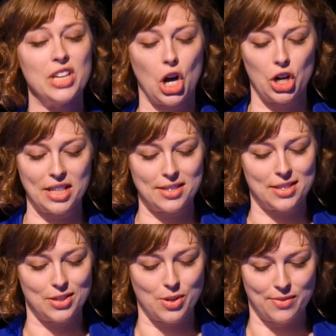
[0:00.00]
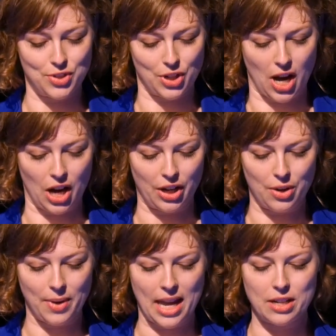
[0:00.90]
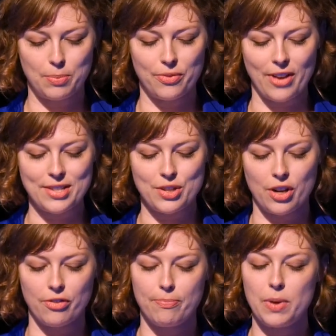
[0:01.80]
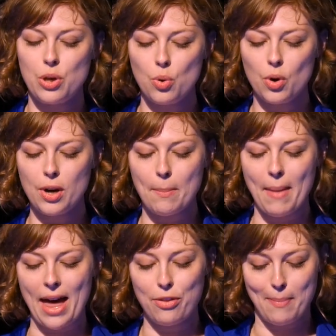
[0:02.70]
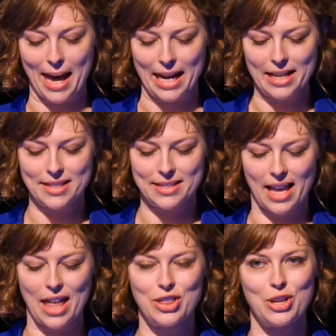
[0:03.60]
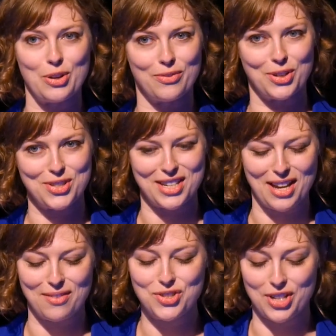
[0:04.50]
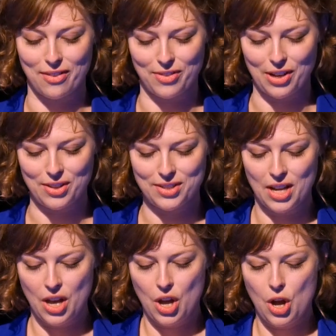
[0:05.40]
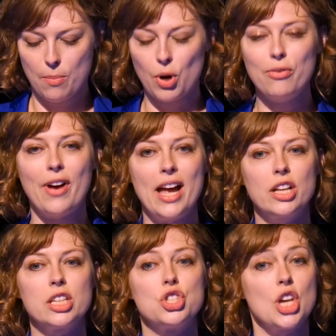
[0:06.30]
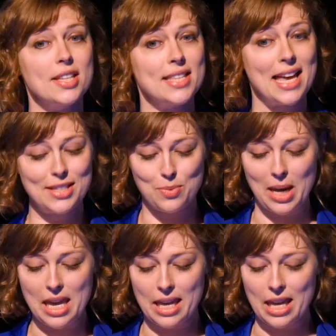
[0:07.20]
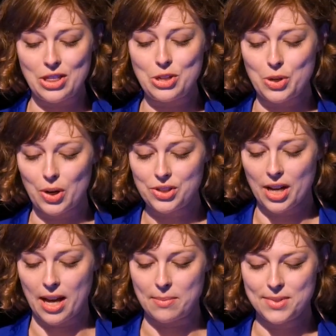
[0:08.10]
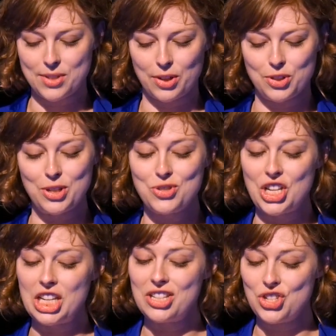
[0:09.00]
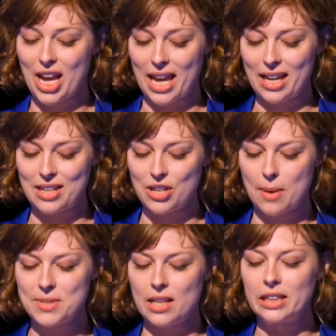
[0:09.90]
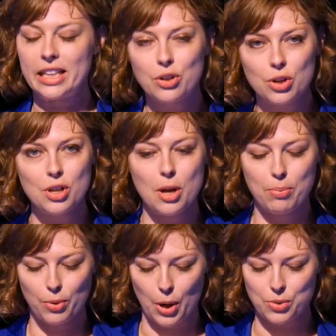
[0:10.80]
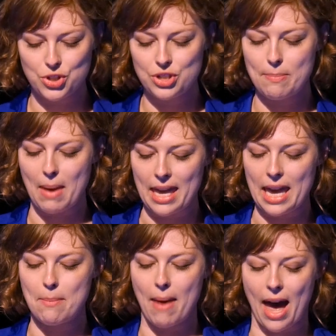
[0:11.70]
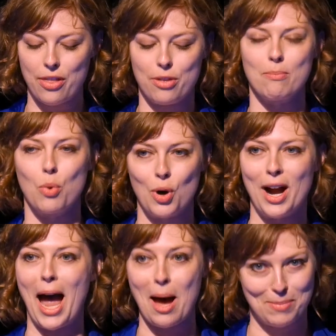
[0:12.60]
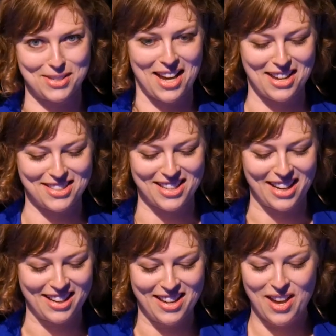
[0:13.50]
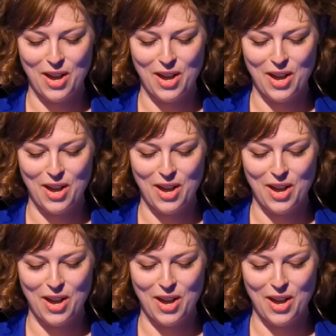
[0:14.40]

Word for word: the Art Institute of Chicago and a professor of pure mathematics at the University of Sheffield. Profiled just last week in the New York Times, Dr. Eugenia Cheng adopts a literal approach to making math more appetizing.